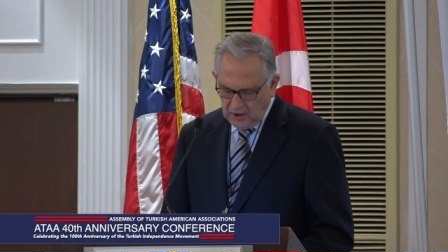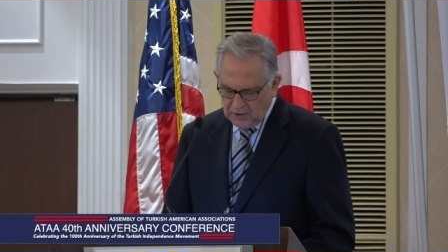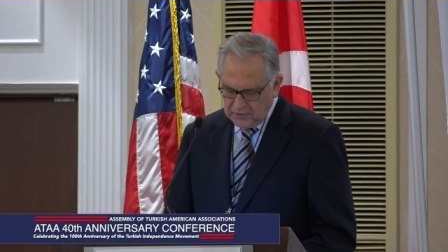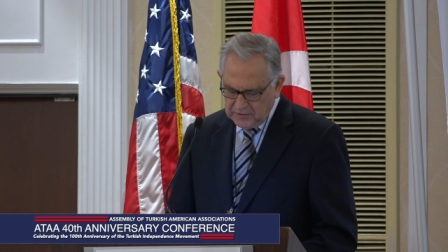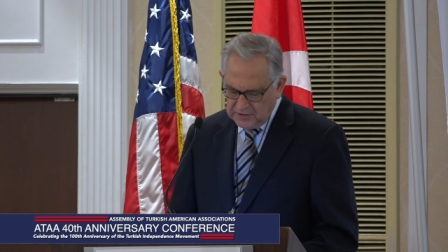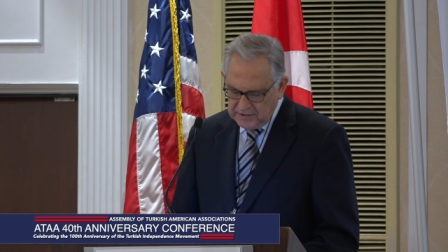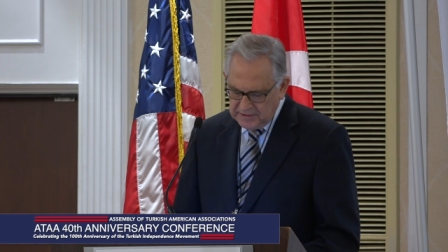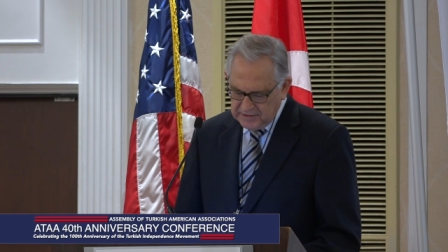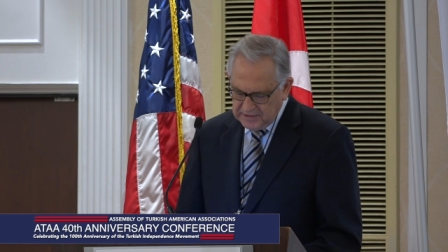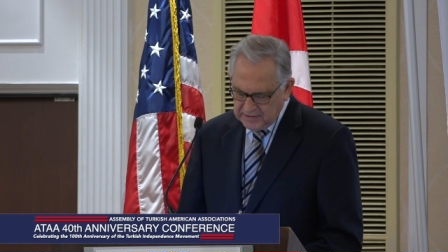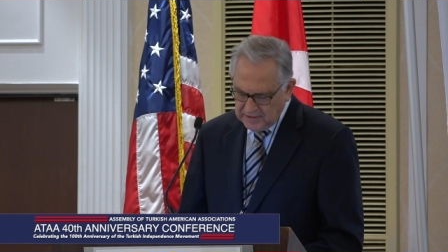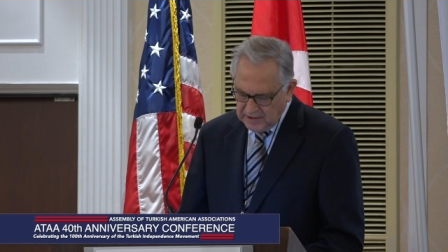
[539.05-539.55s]

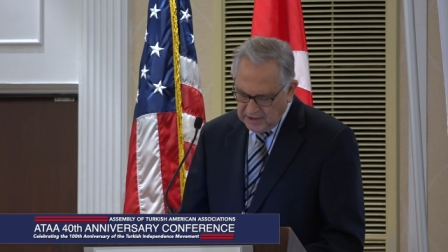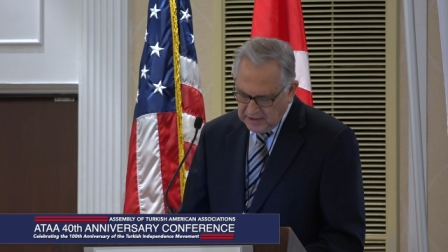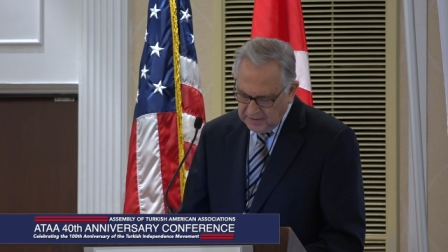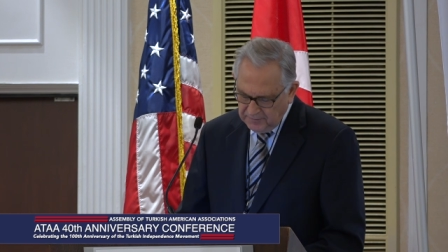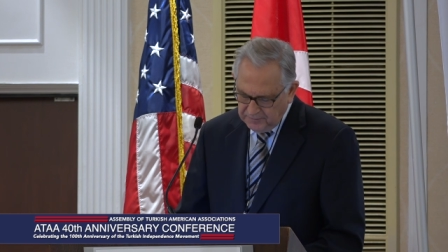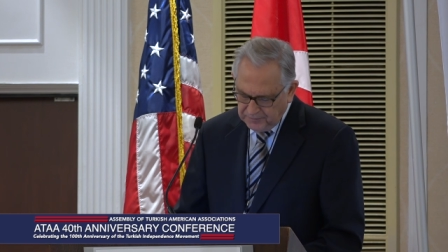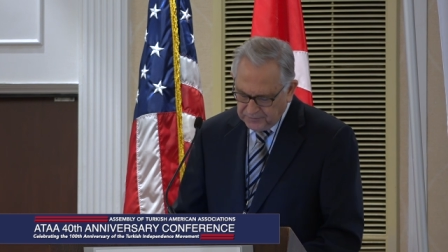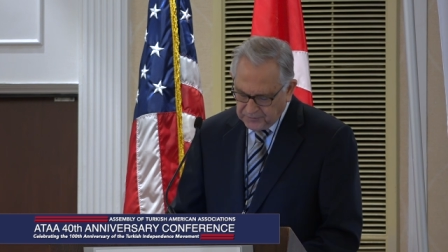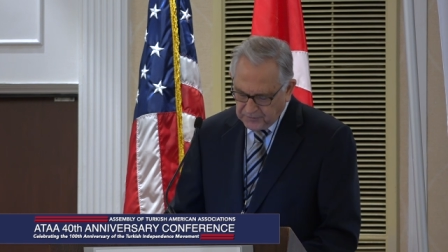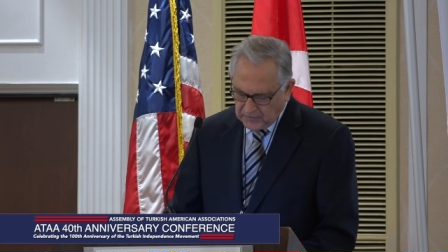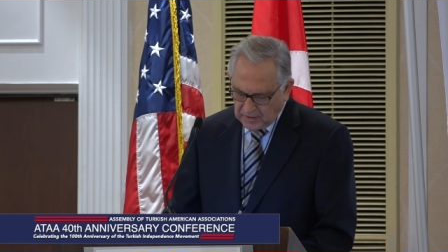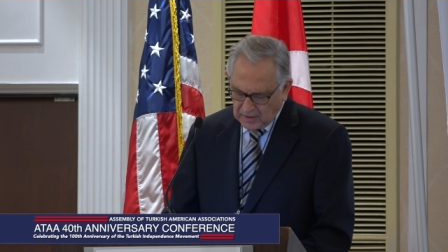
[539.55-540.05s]
This
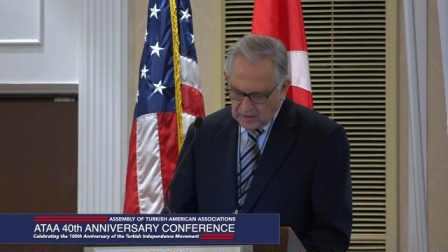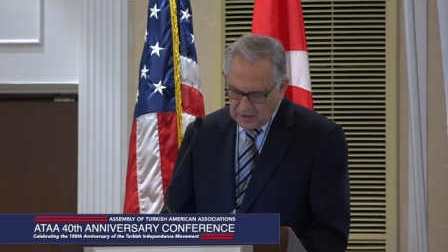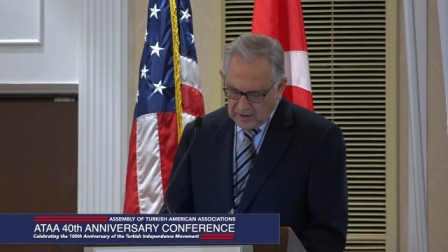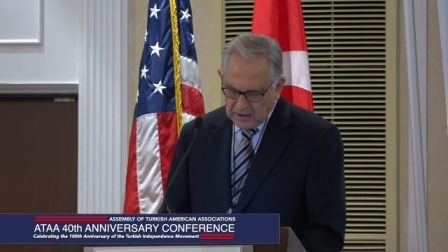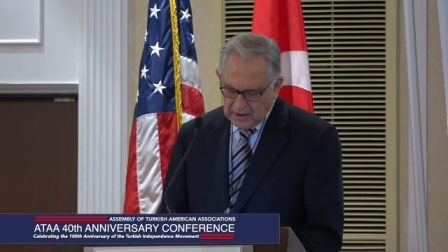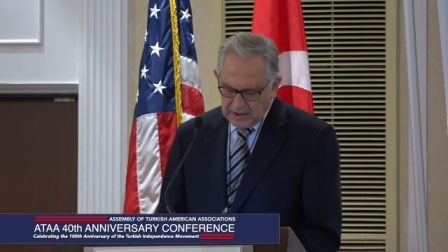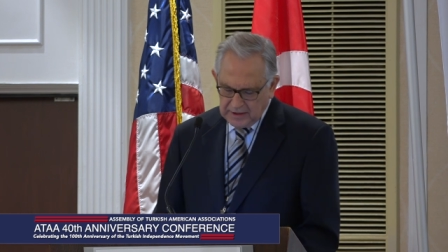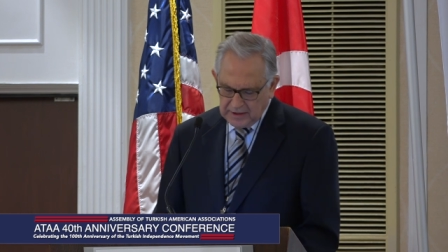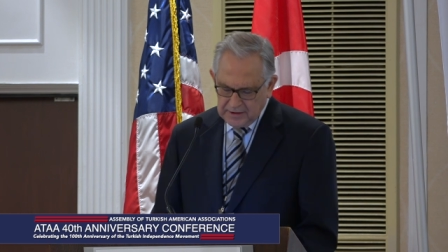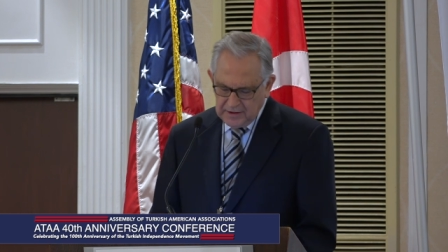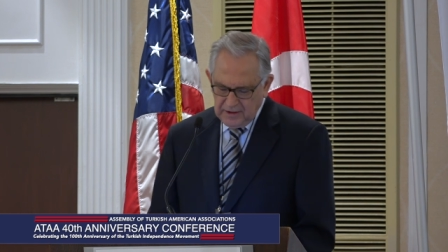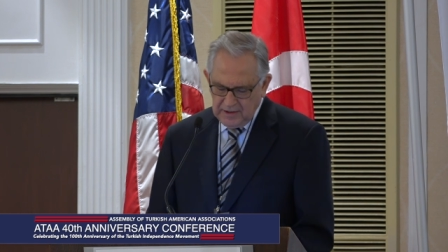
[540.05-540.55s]
time,
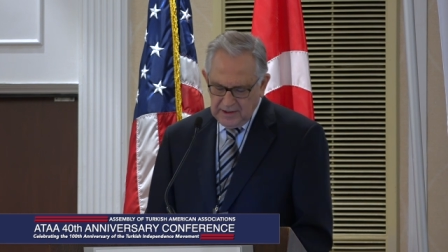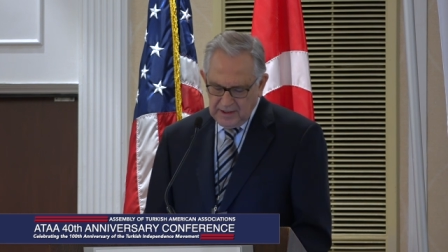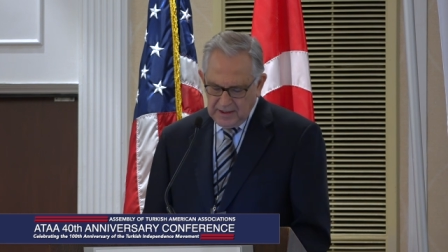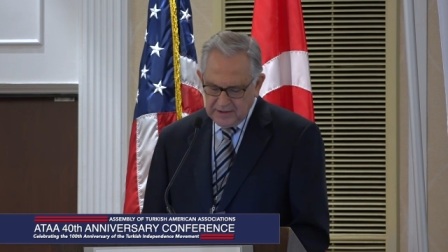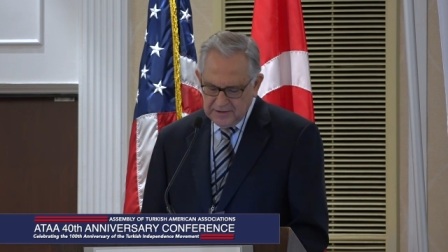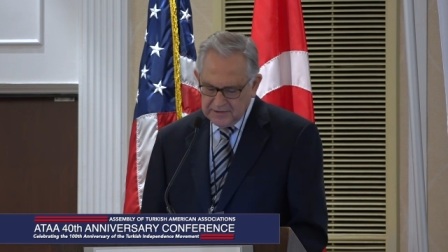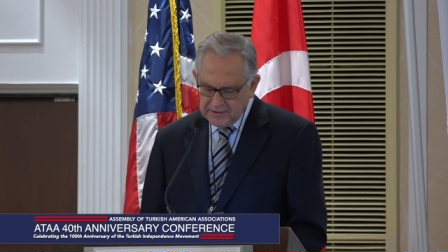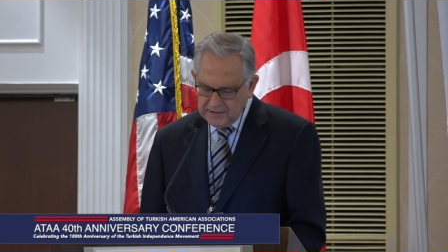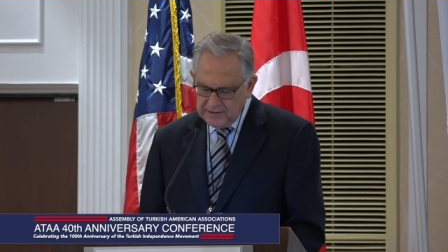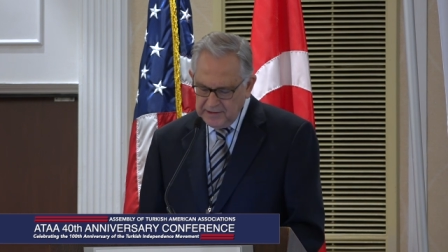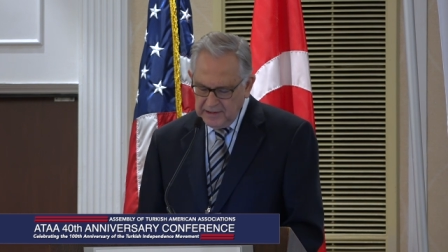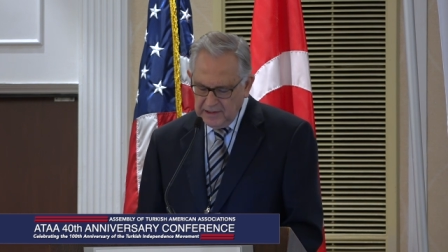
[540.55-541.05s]
I did not
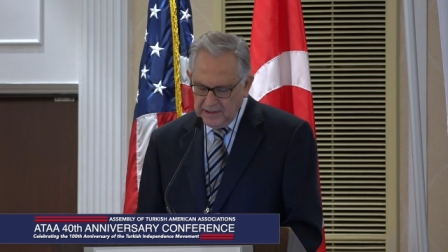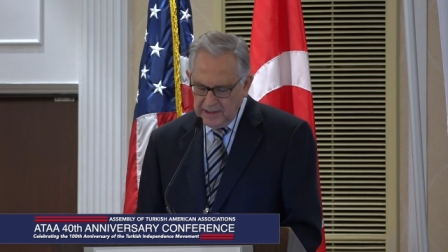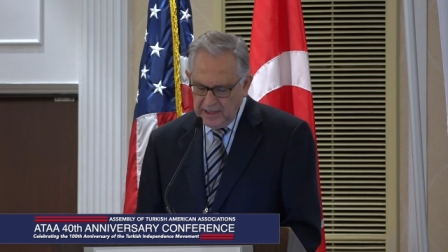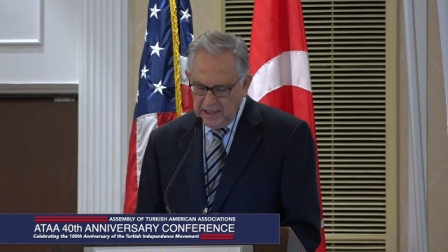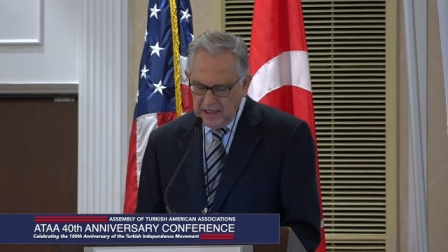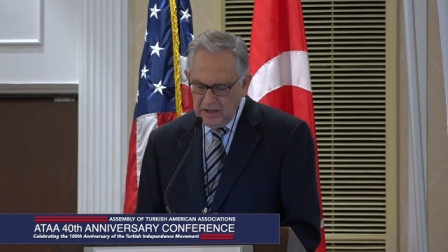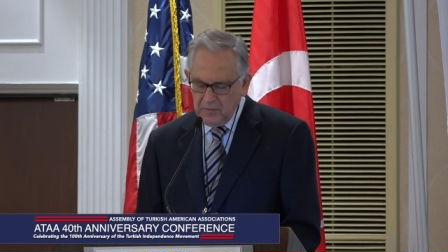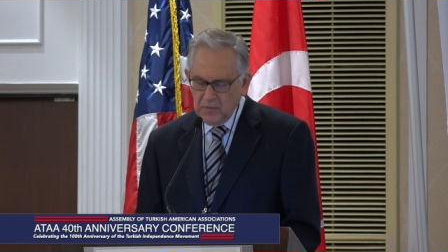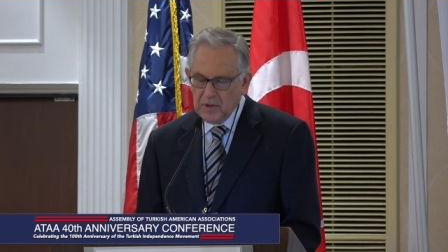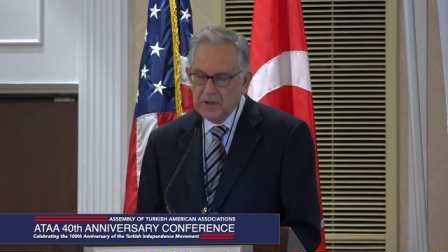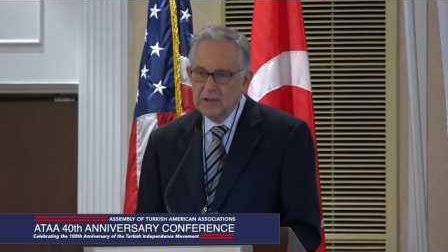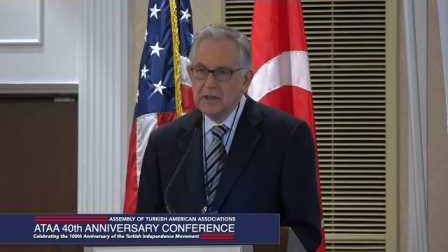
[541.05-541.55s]
steal
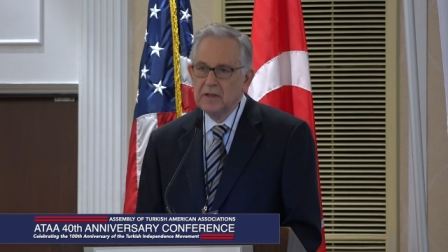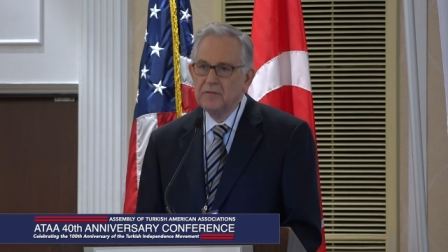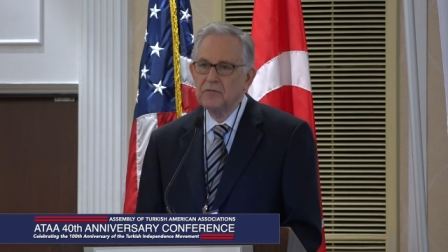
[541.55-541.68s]
anybody